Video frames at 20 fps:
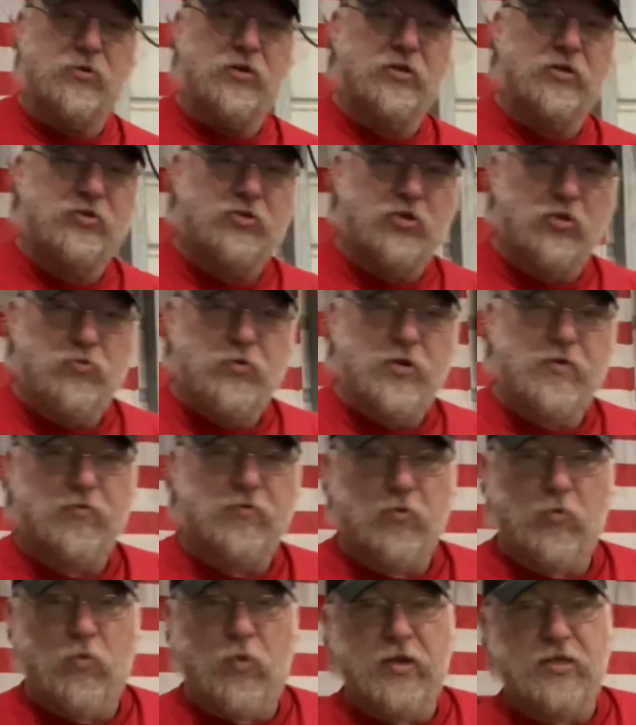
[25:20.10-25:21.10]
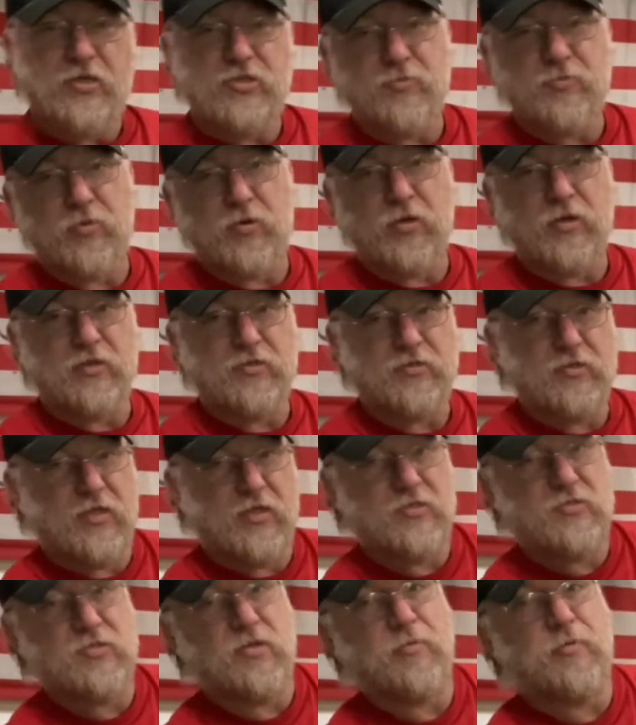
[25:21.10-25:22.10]
running 2 different weight springs, and
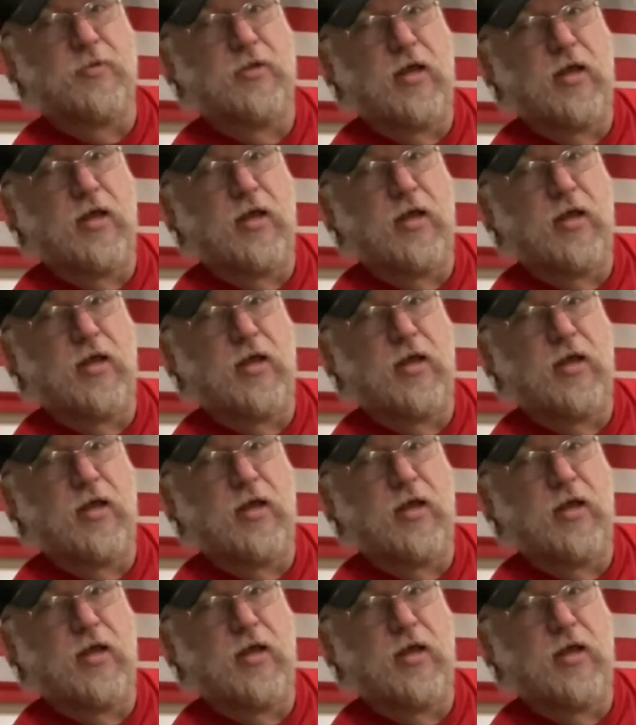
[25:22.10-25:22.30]
that's something